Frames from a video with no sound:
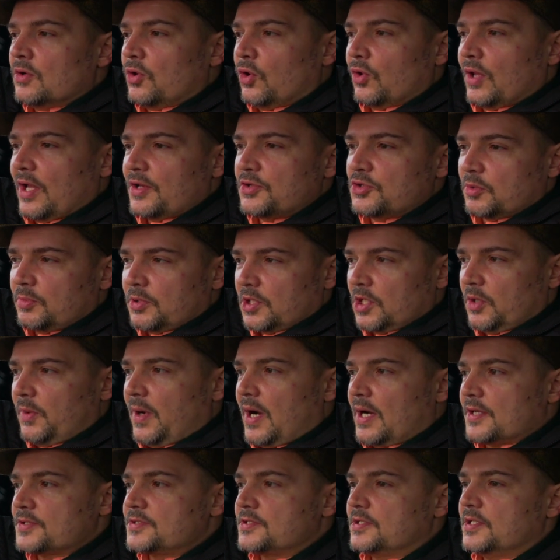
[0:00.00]
All that
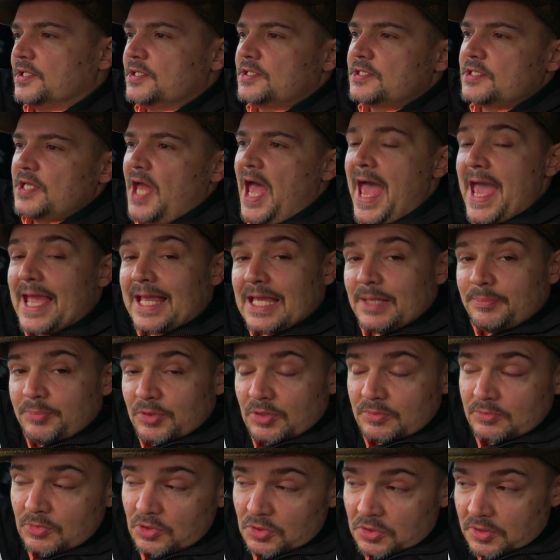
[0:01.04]
WRC tech,
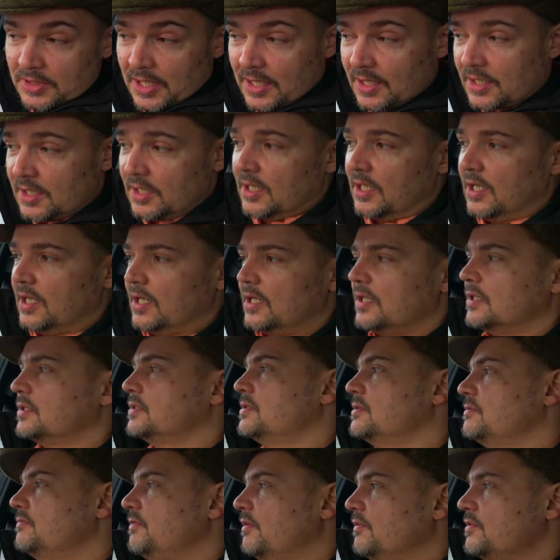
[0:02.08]
but more on that car
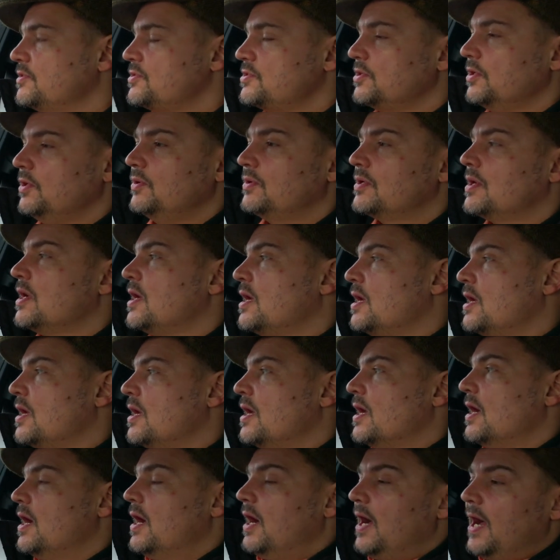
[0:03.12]
very
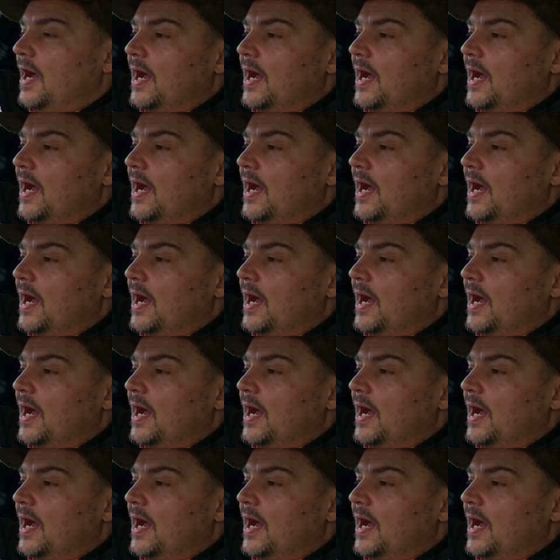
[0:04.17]
soon.